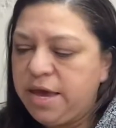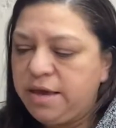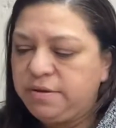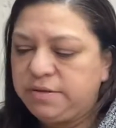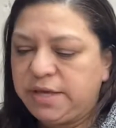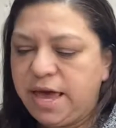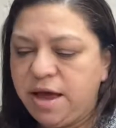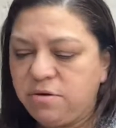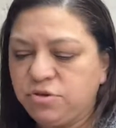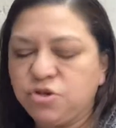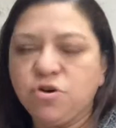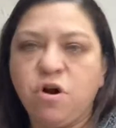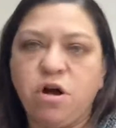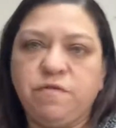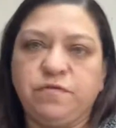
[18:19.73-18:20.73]

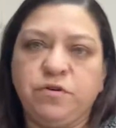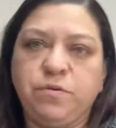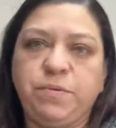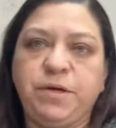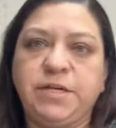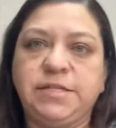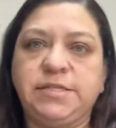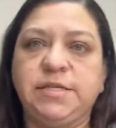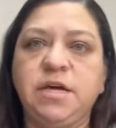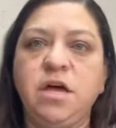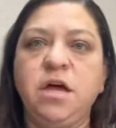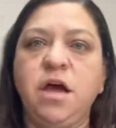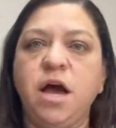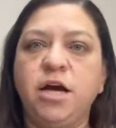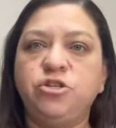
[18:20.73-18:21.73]
counter offered because
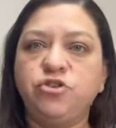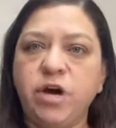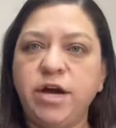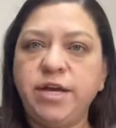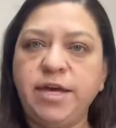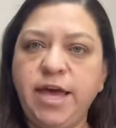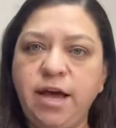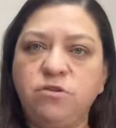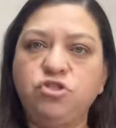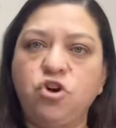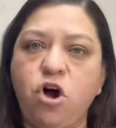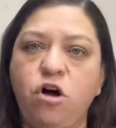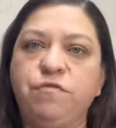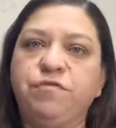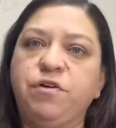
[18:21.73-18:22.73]
I try to counter
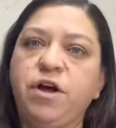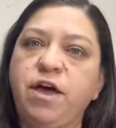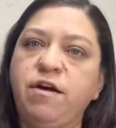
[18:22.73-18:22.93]
offer